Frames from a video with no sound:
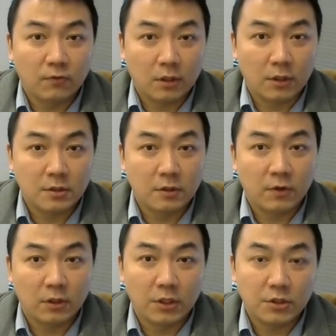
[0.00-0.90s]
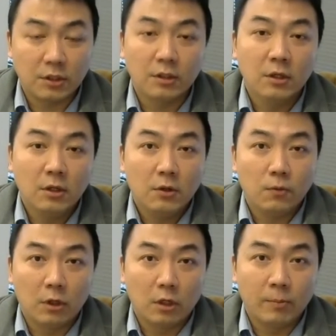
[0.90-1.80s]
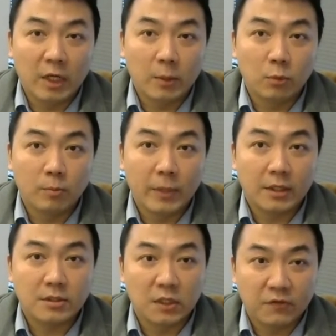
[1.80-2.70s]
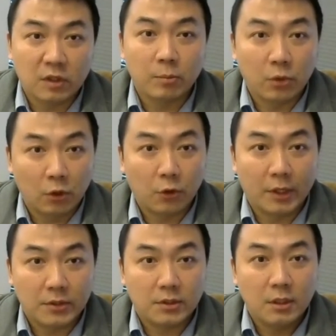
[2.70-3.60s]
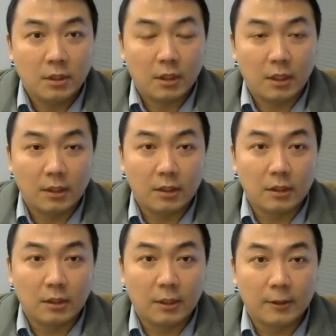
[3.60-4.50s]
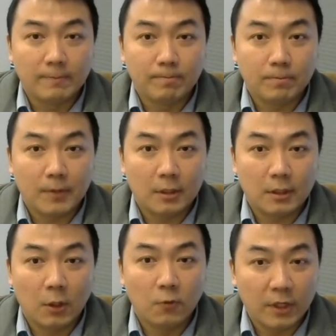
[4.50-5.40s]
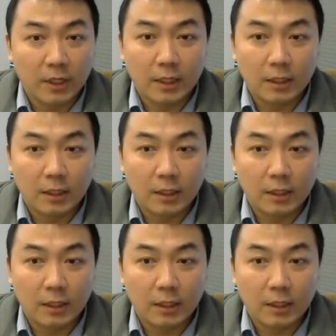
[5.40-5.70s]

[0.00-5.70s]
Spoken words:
Carcinoma Foundation, we'll be able to make significant progress and hopefully